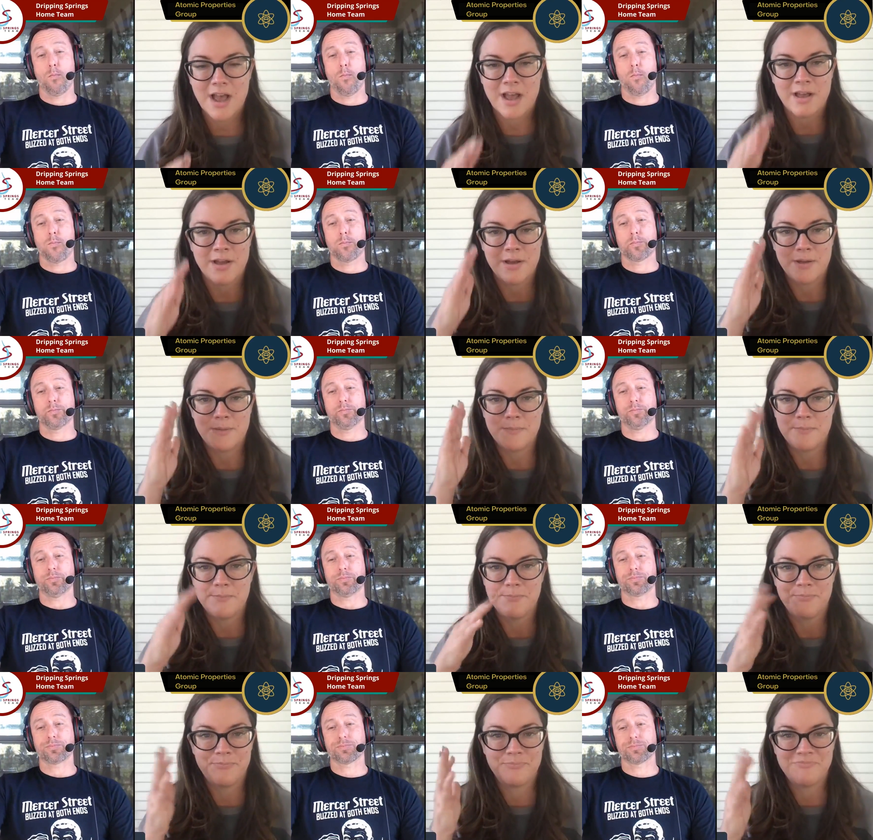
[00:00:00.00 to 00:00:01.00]

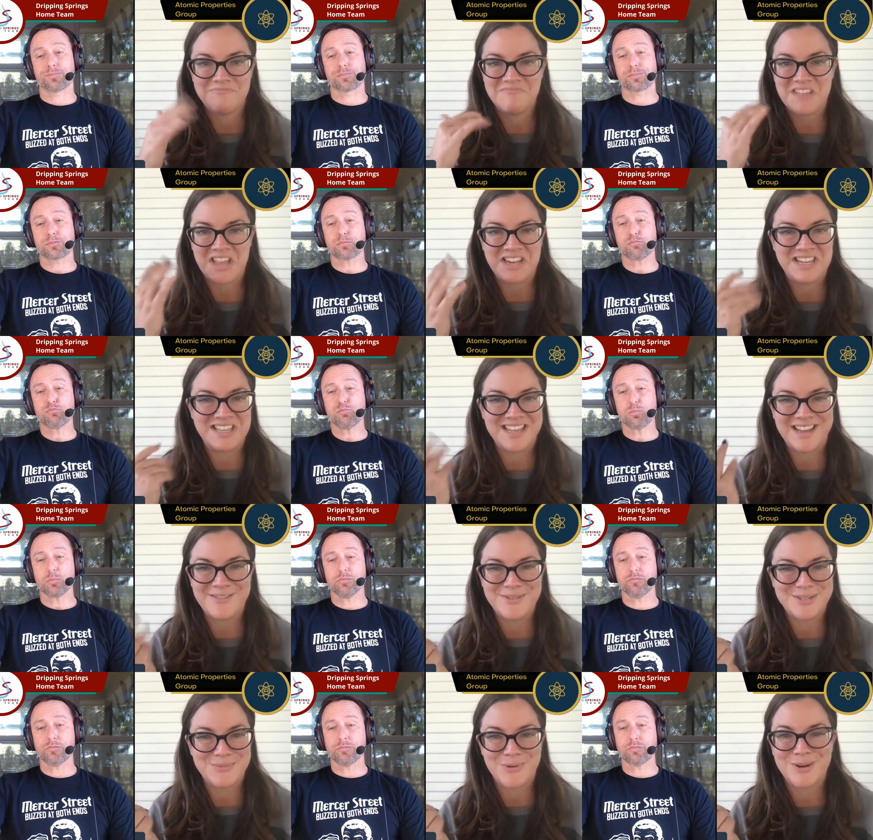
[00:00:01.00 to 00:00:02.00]
Speaker 1: Um, anything I
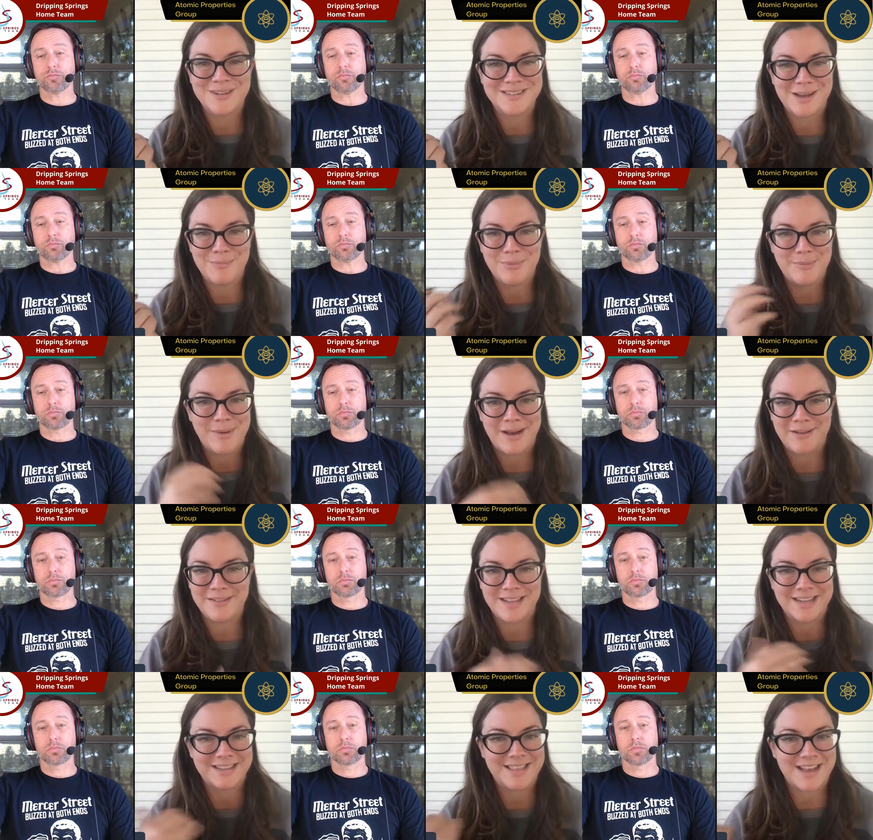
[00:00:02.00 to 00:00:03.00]
was worked up about,
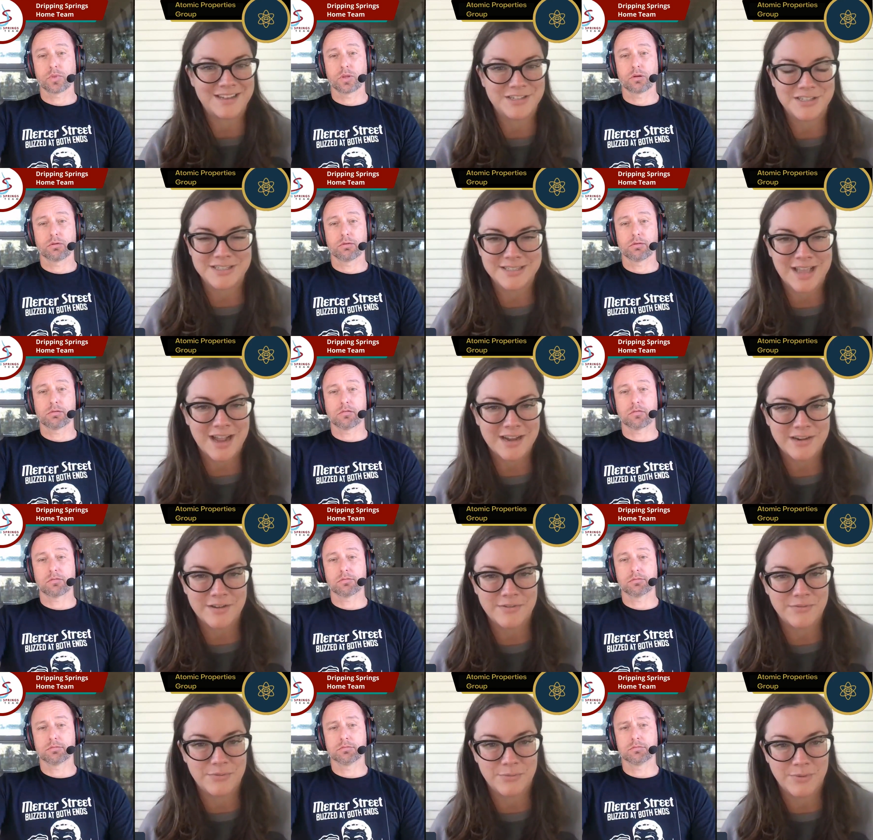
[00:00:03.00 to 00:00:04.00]
like that just kind
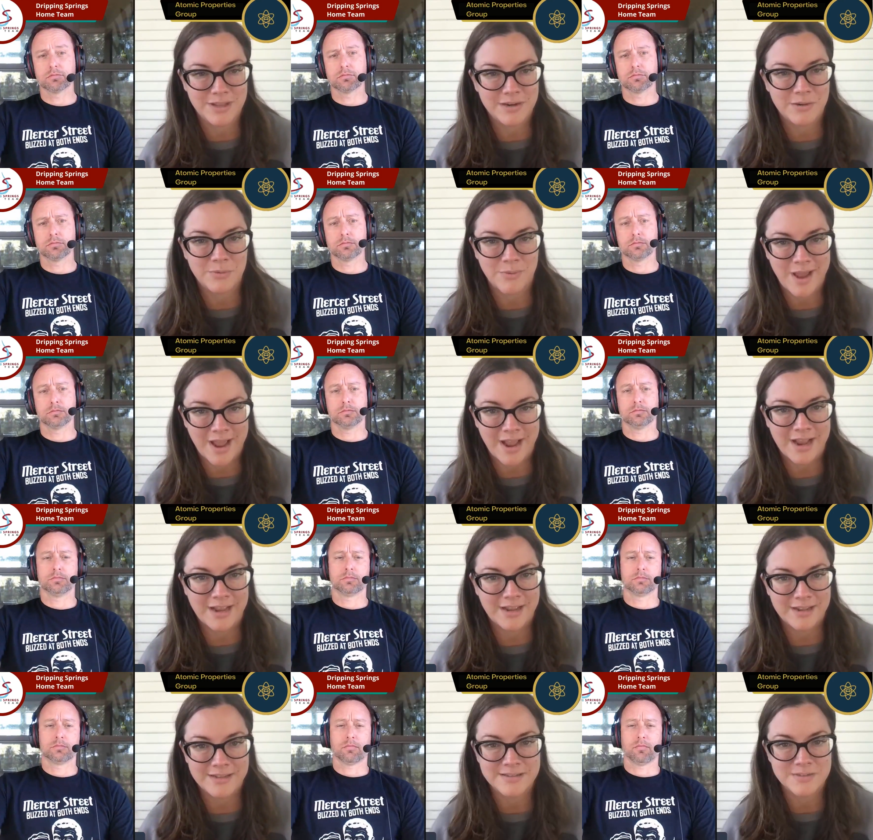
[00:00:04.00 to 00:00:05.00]
of went
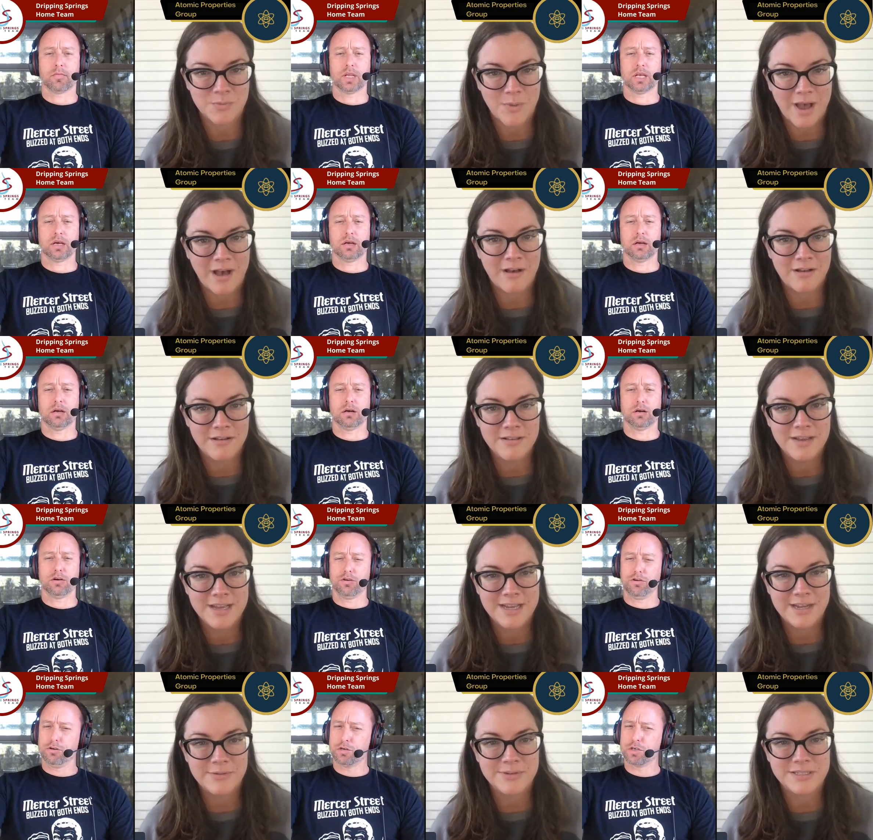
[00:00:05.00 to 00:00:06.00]
away as well.
Speaker 2: Are
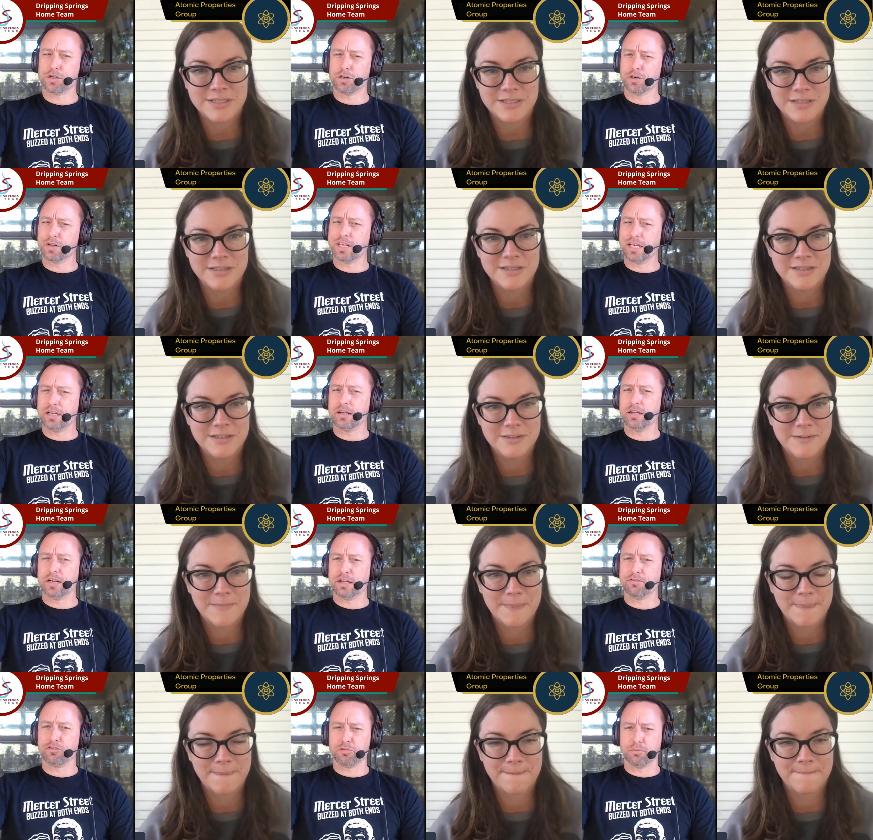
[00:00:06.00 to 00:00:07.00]
you sure they did
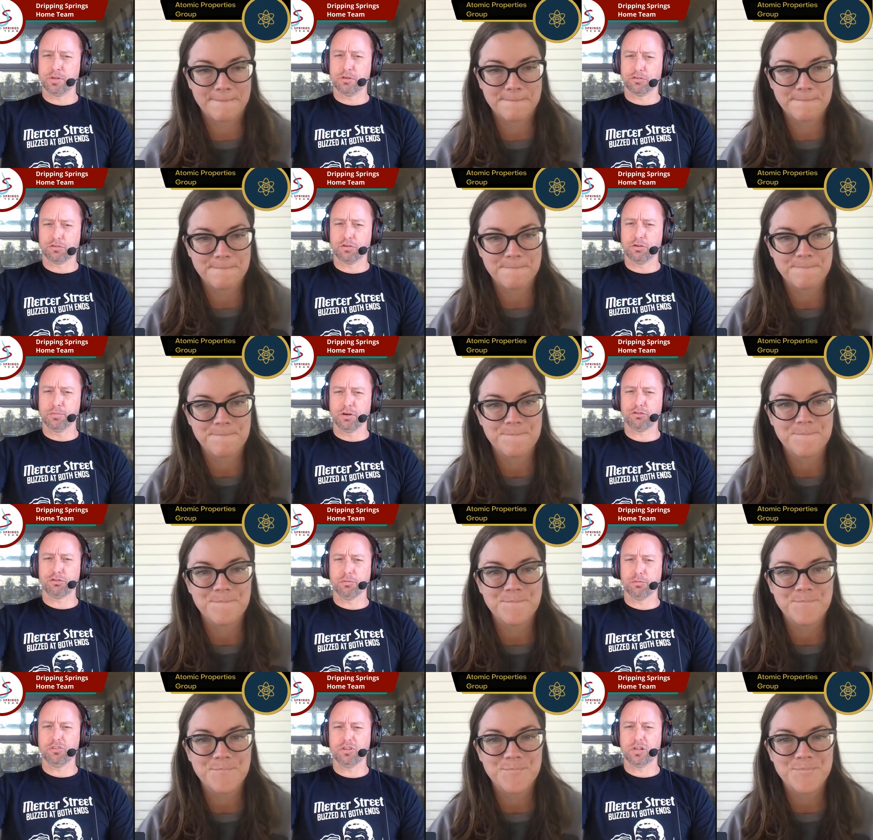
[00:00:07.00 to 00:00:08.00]
not have some of those good
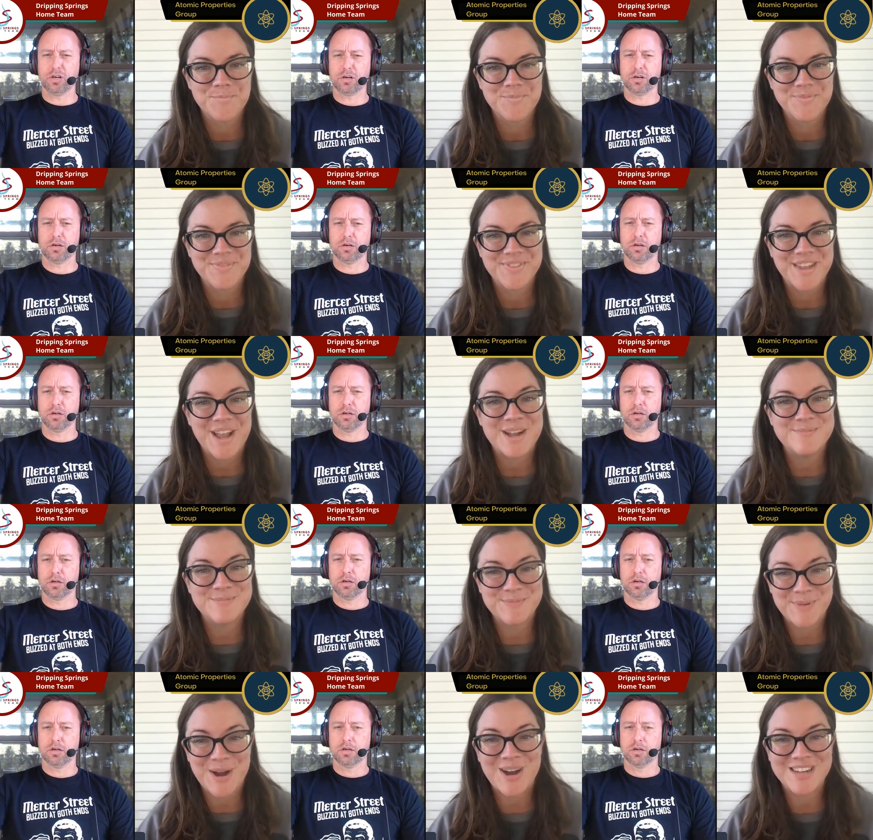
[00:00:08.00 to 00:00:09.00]
mushrooms in there?
Speaker 1: I'm
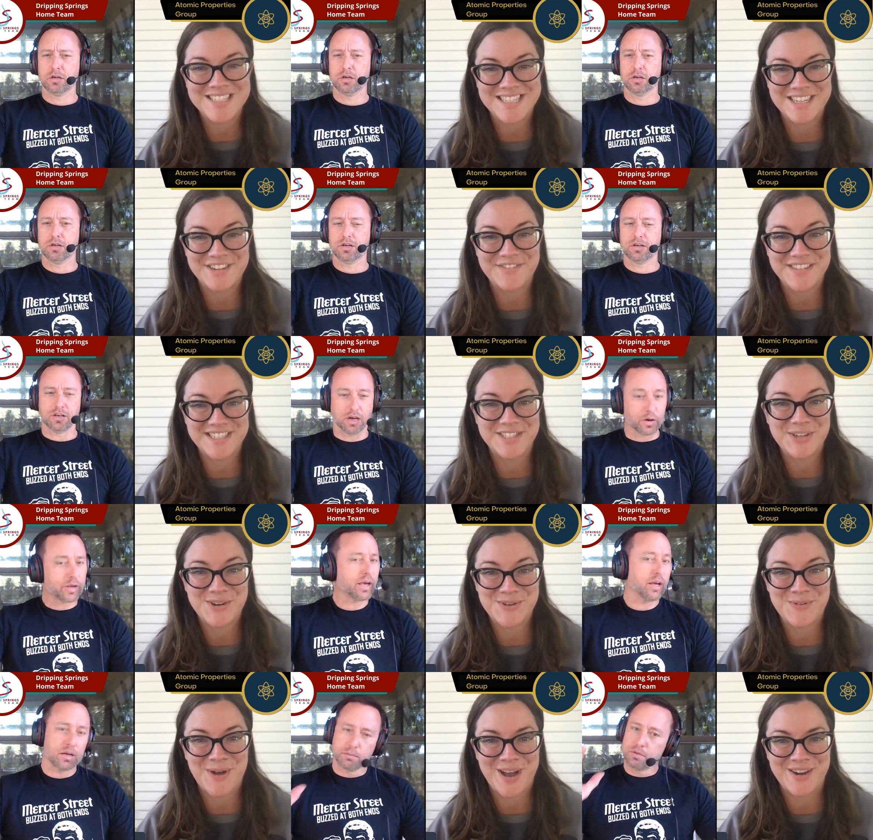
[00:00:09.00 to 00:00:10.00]
positive it's
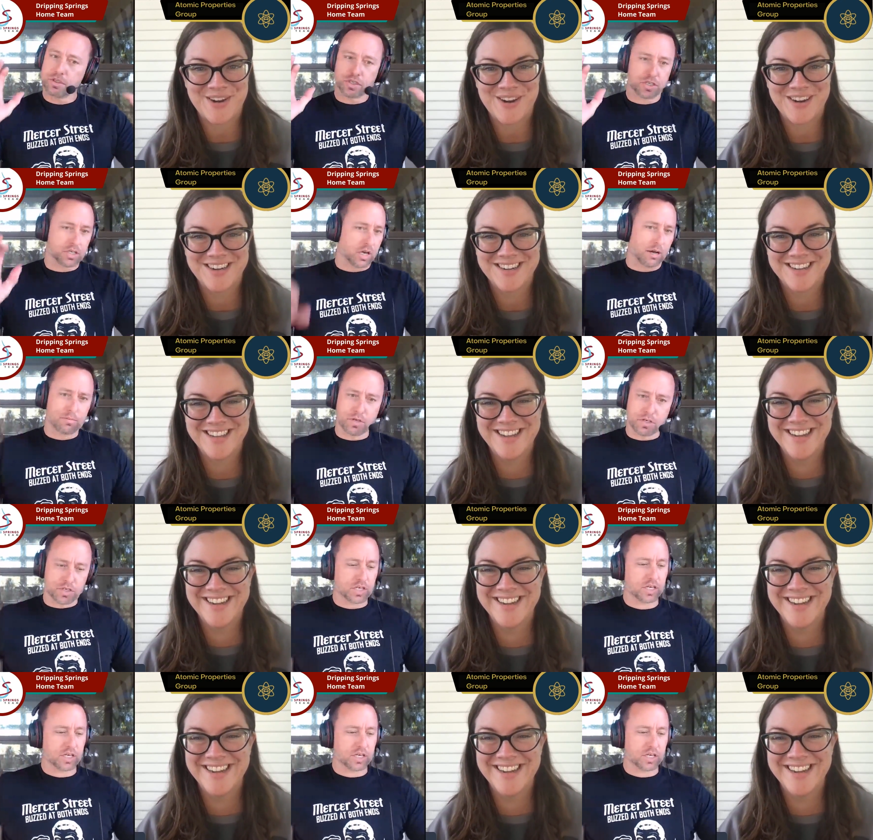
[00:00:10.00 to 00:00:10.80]
okay, I'm
Speaker 2: just, I'm just